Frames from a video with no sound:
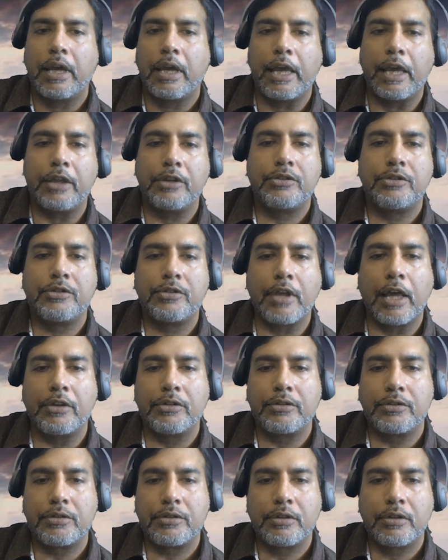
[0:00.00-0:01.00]

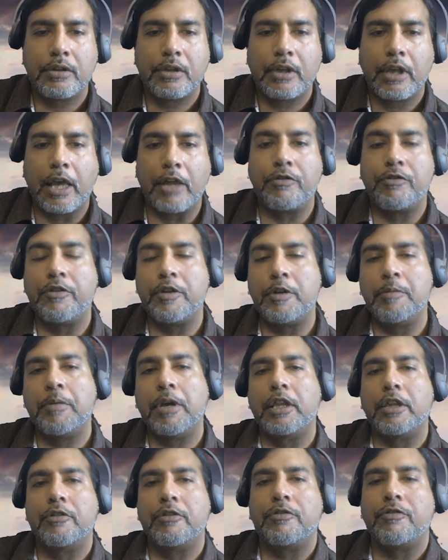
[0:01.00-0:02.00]
incest, and
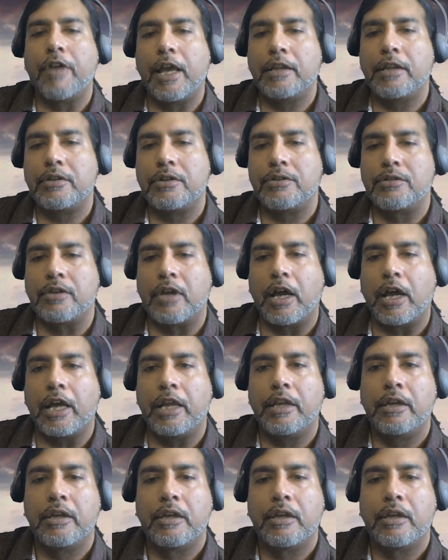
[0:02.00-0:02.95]
female infanticide